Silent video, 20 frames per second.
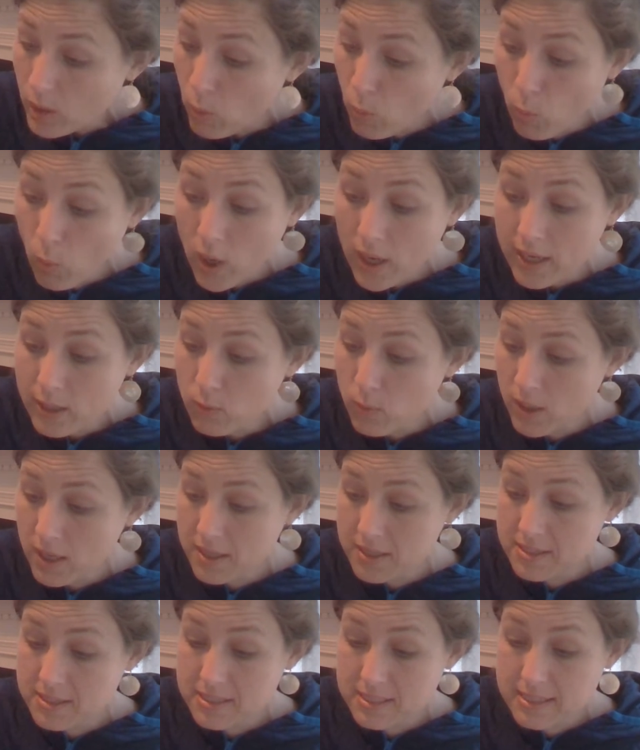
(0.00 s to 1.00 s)
what it
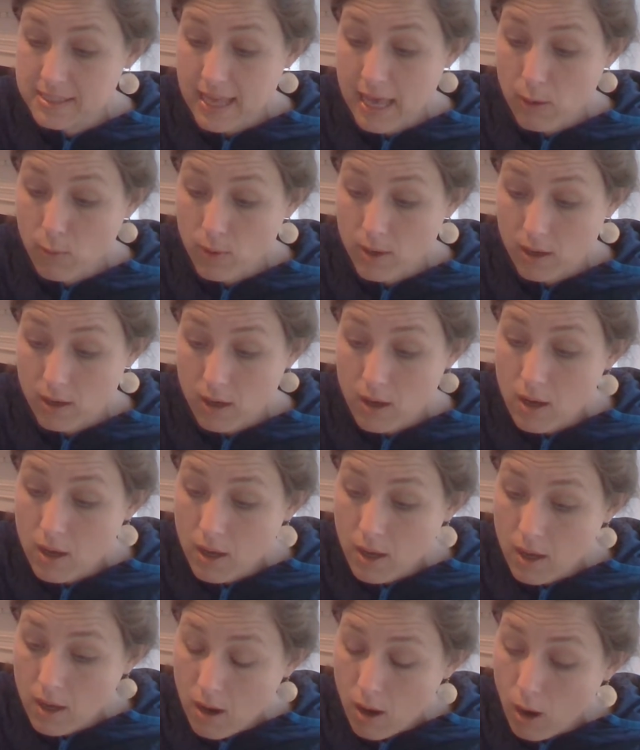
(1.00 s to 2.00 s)
was, they were
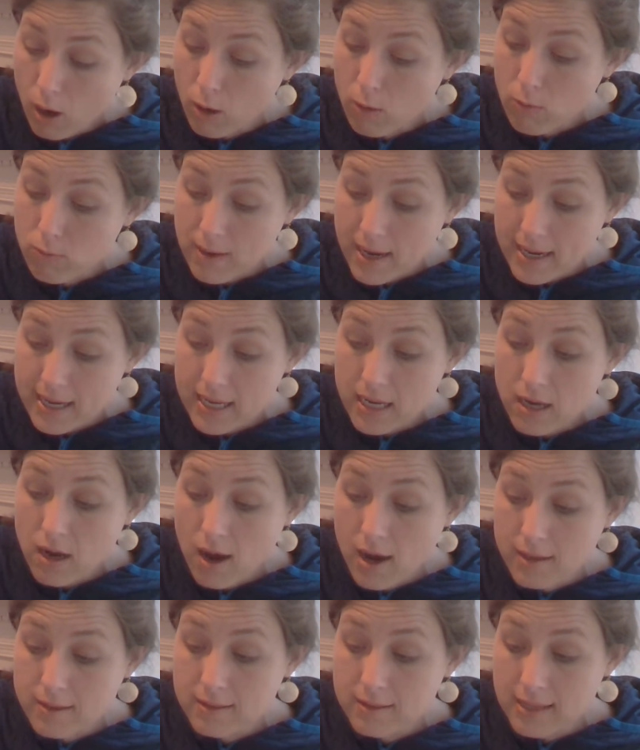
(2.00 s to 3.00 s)
already
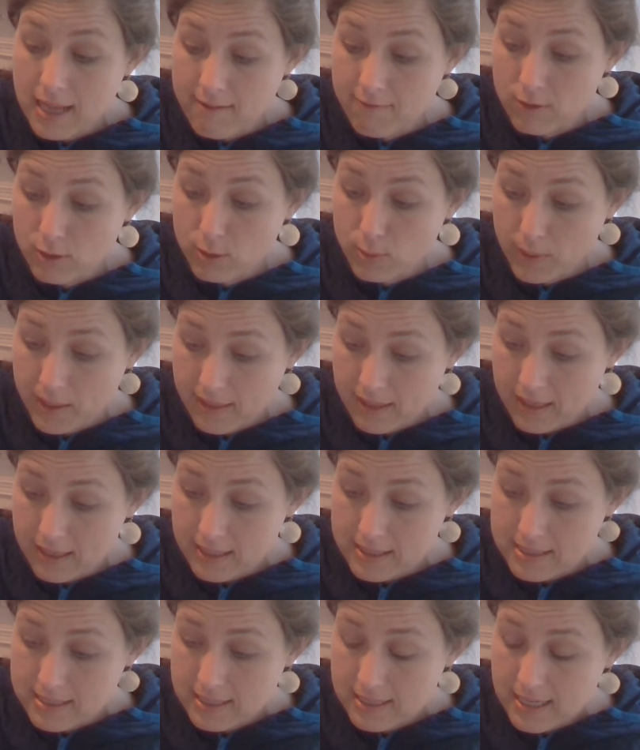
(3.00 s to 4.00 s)
on level with
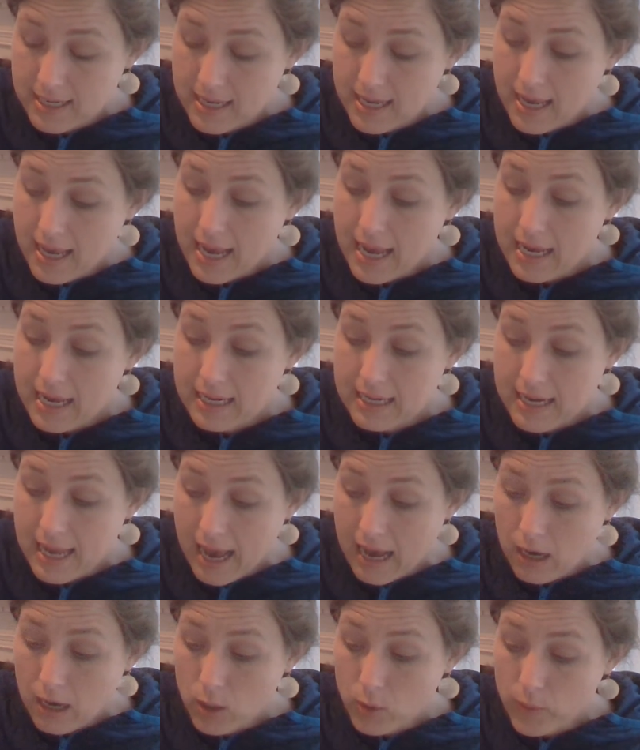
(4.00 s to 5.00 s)
it. And
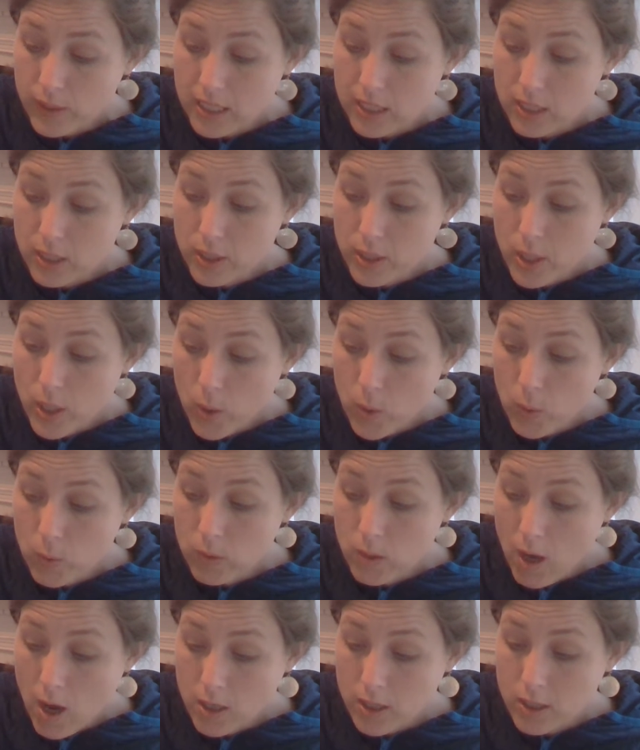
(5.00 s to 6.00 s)
now it no
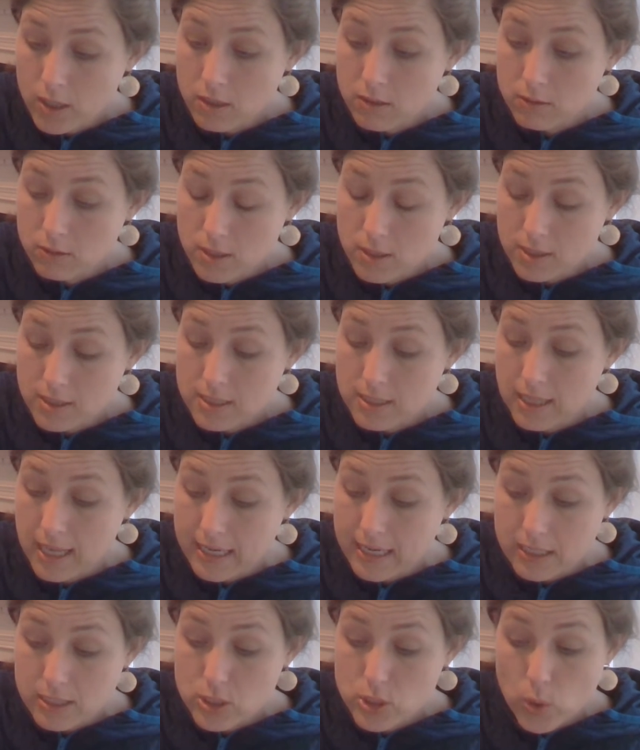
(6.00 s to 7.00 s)
longer looked
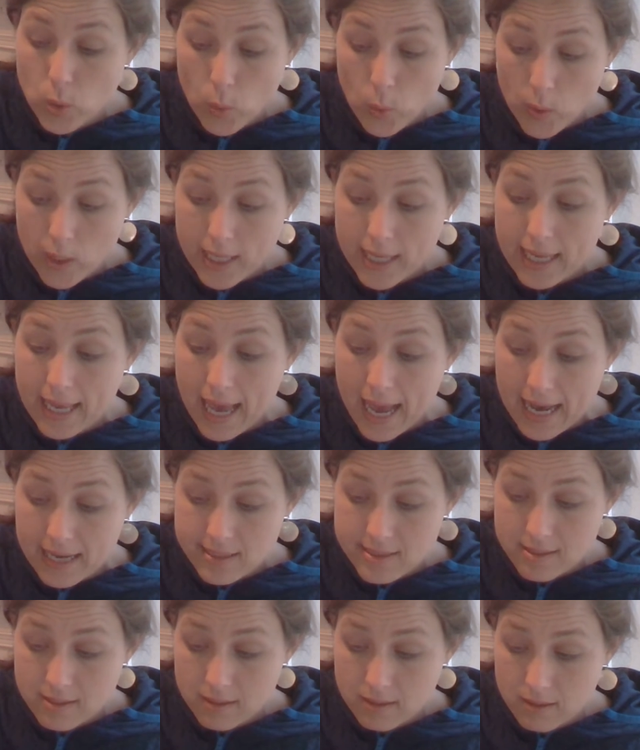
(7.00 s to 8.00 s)
like a toy
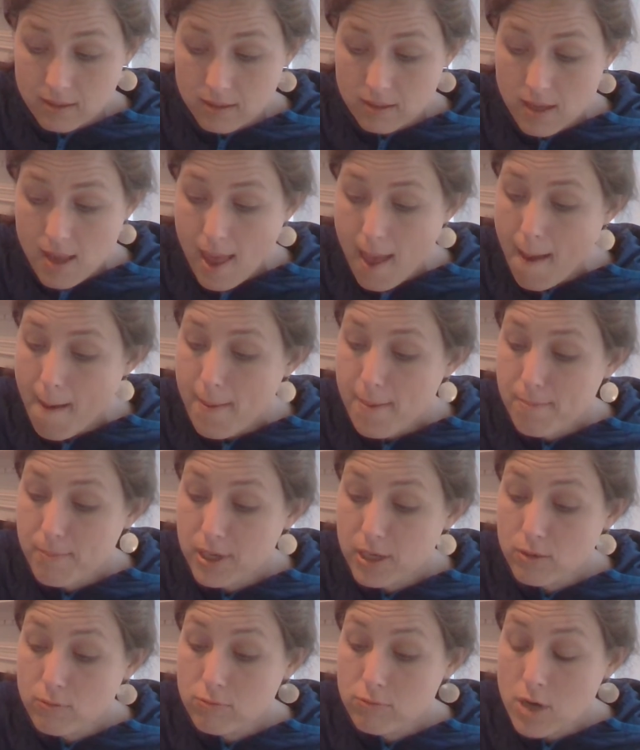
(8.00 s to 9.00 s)
castle,
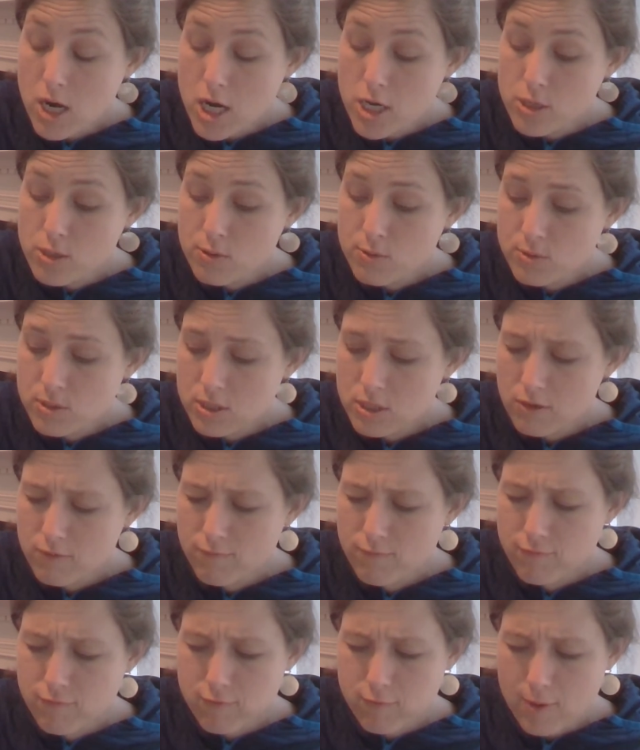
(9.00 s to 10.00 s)
but rose
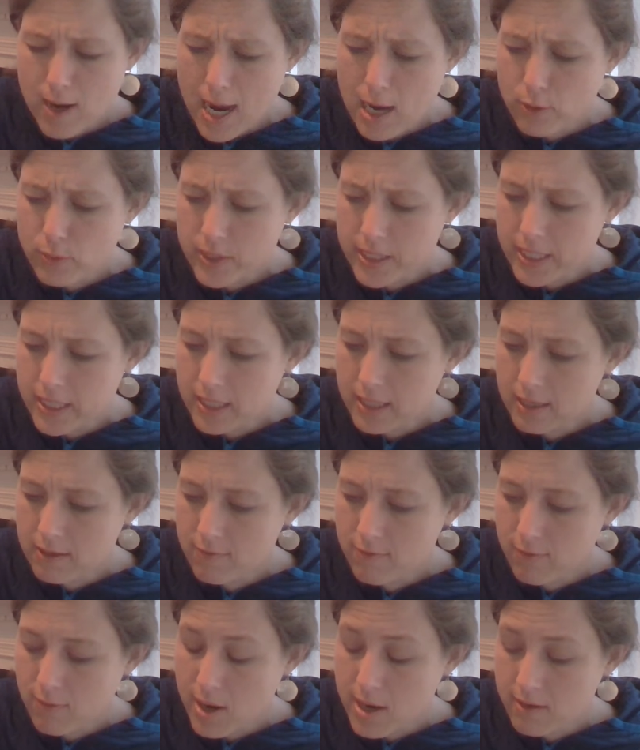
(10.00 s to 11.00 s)
frowning in
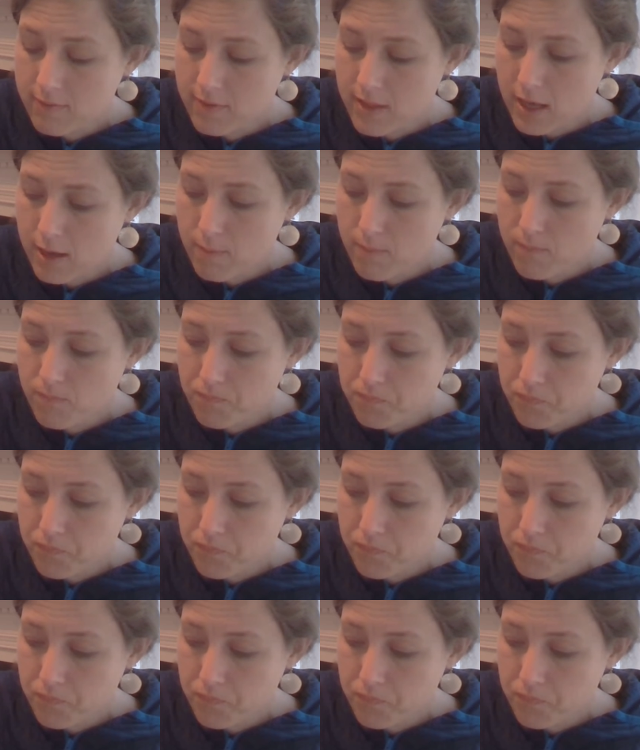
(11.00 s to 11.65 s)
front of them.